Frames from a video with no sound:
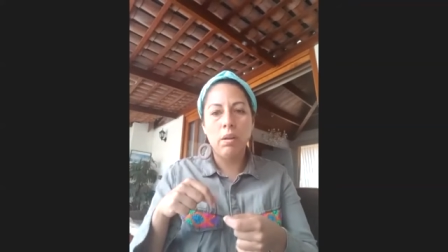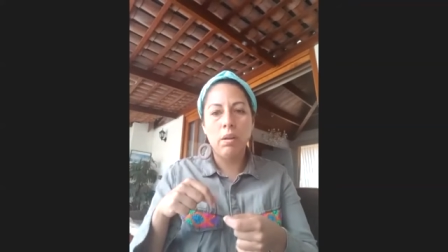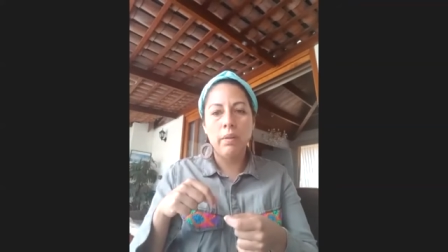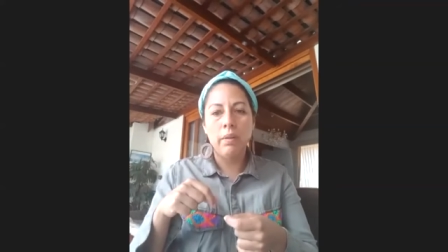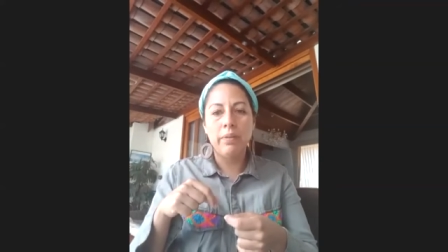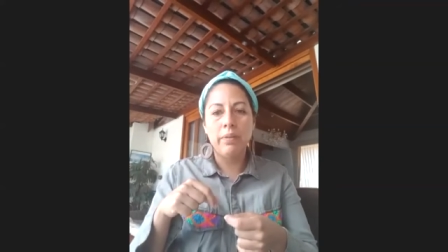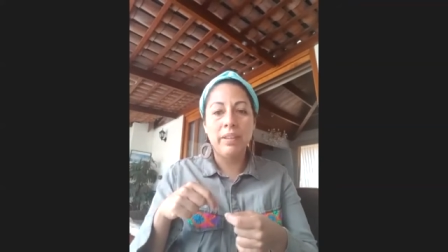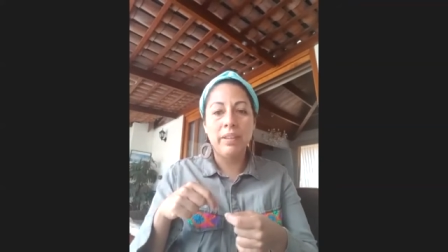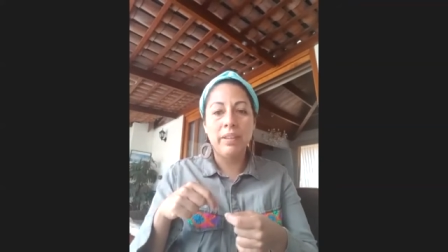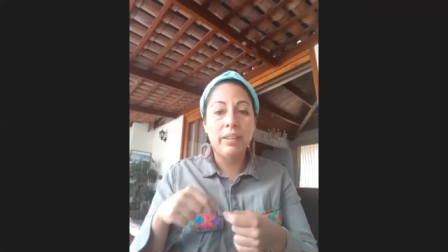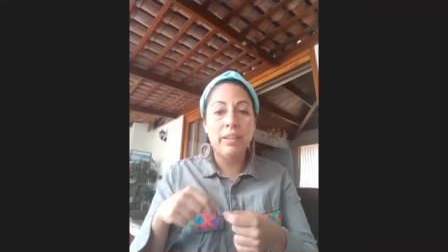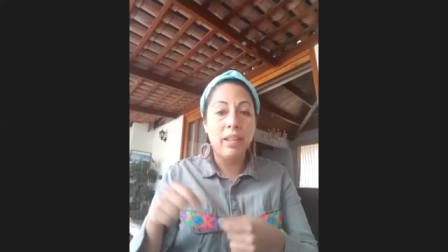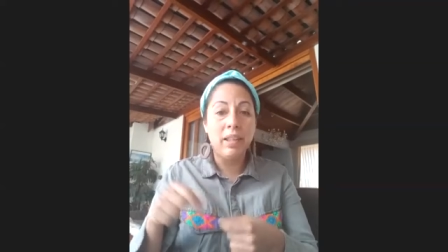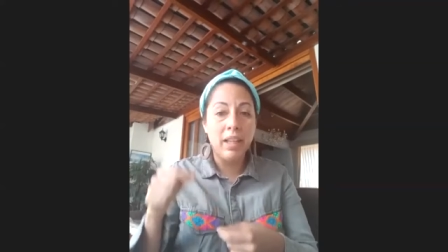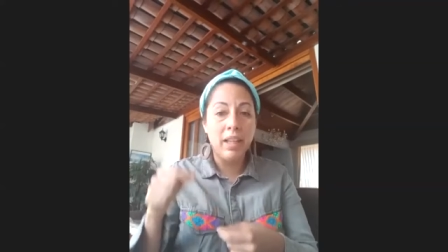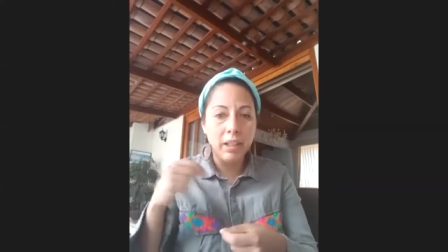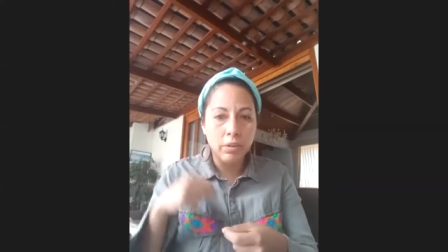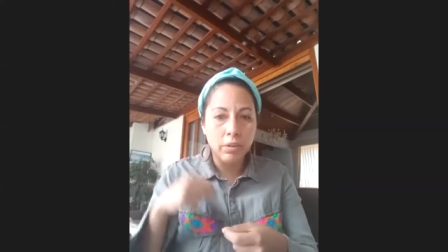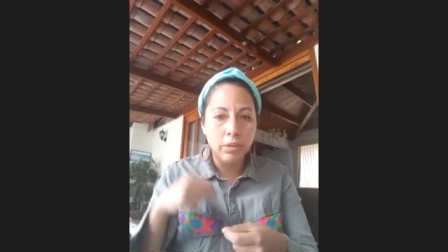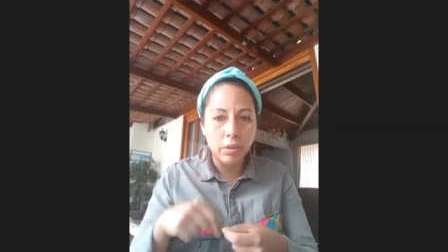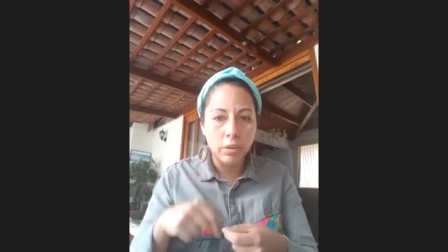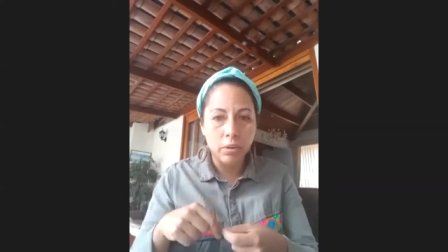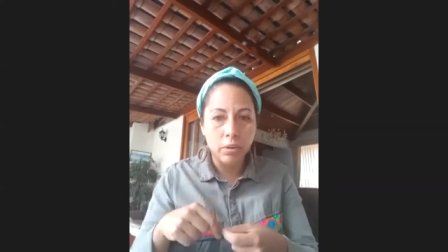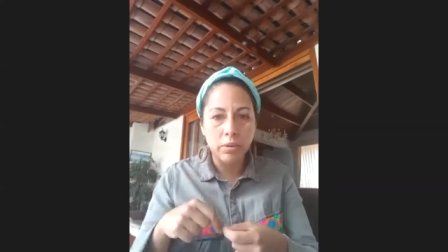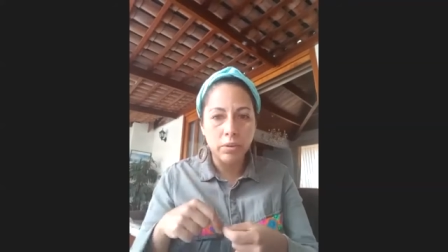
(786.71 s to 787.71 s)

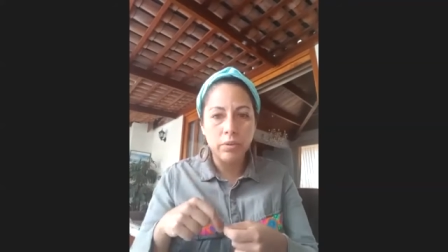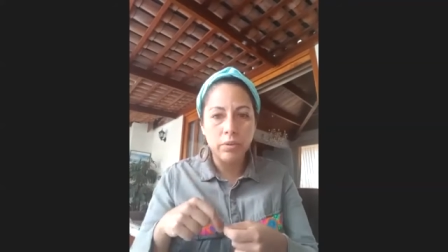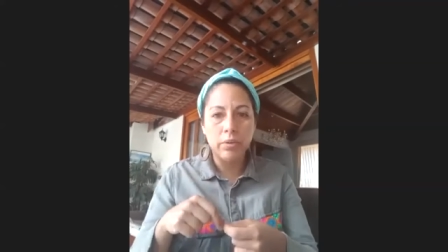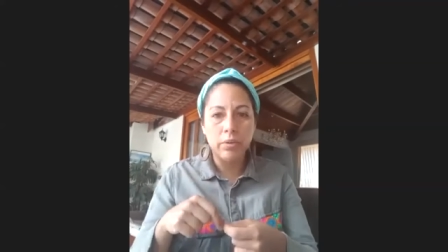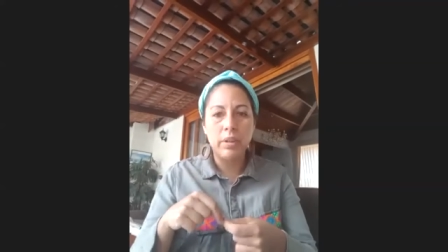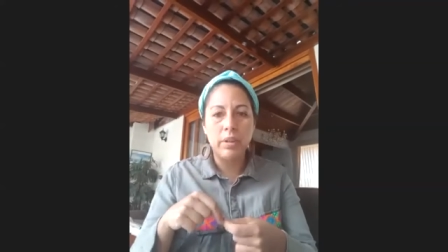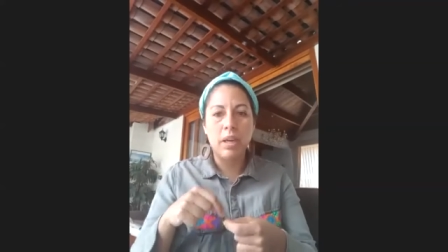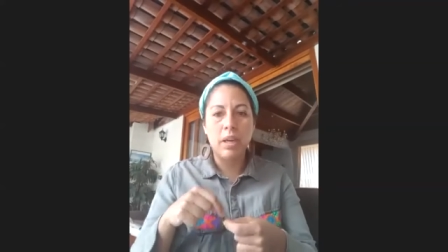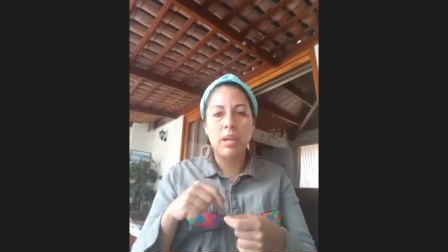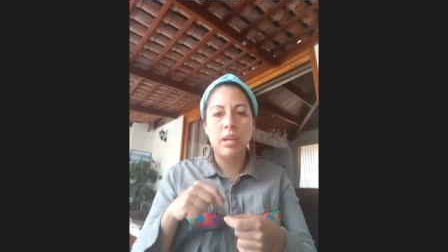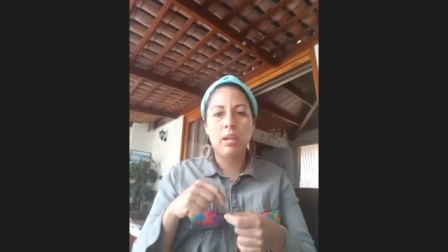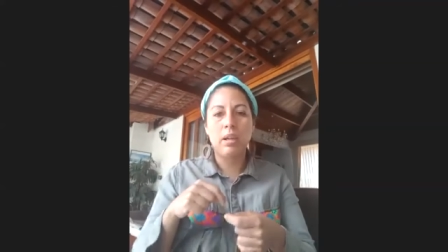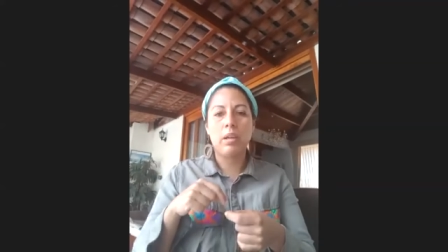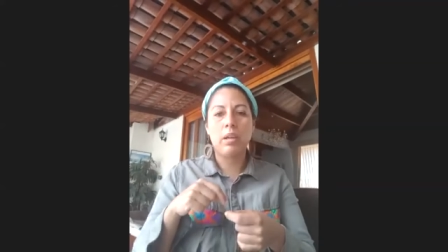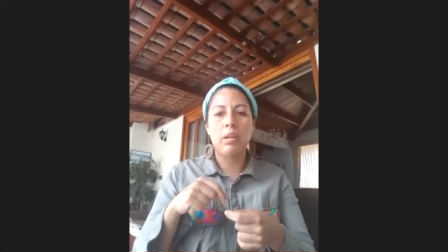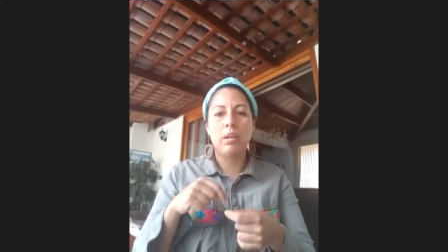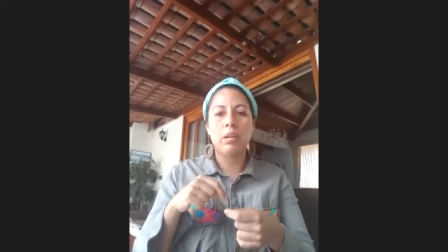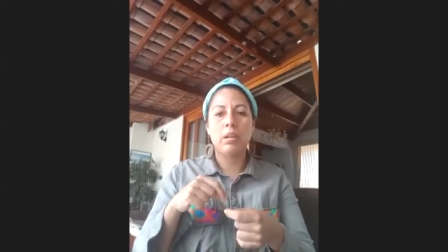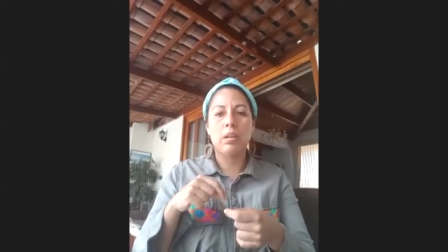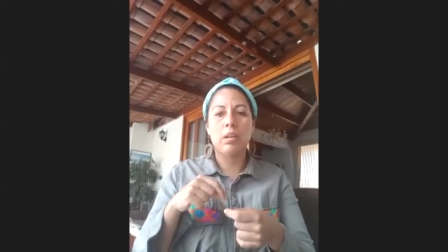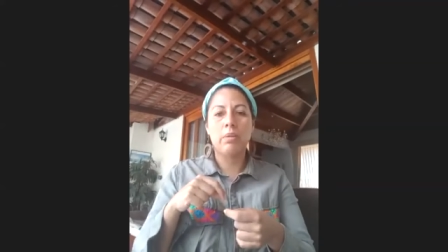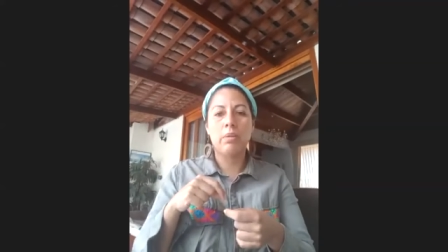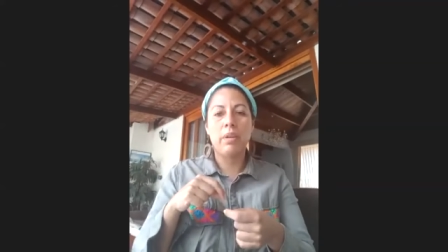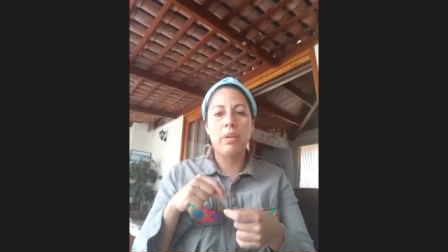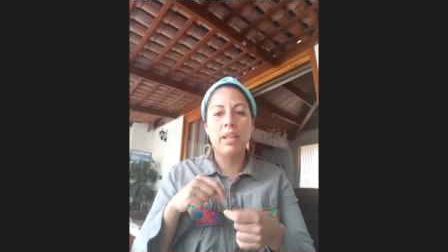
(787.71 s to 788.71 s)
ventilators, they're
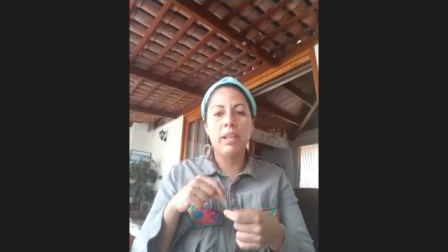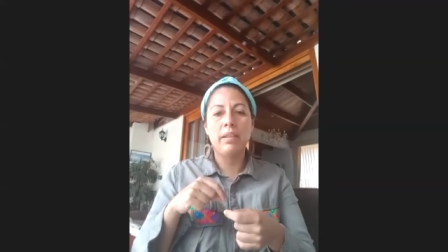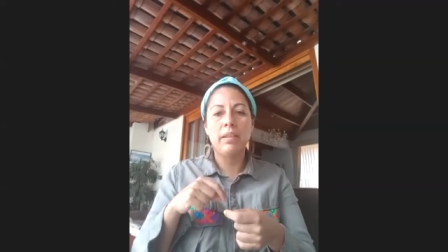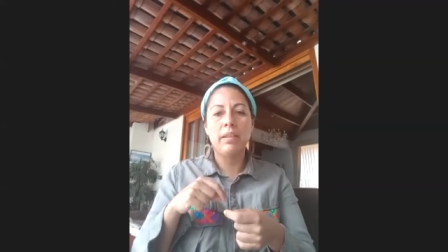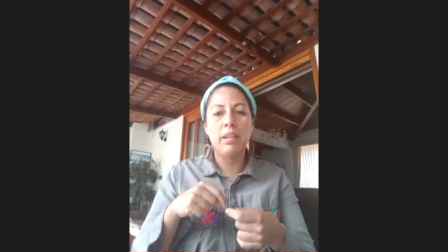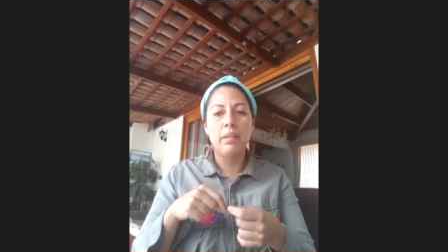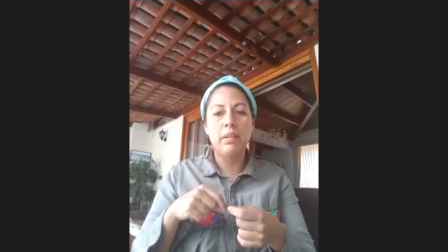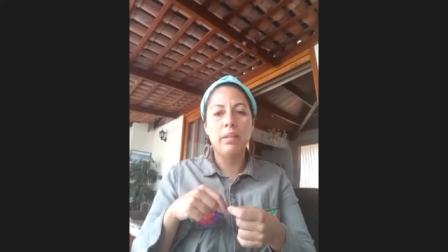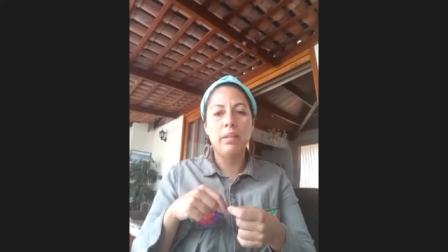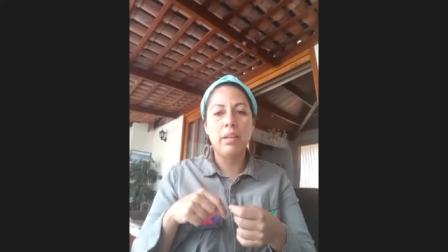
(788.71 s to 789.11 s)
creating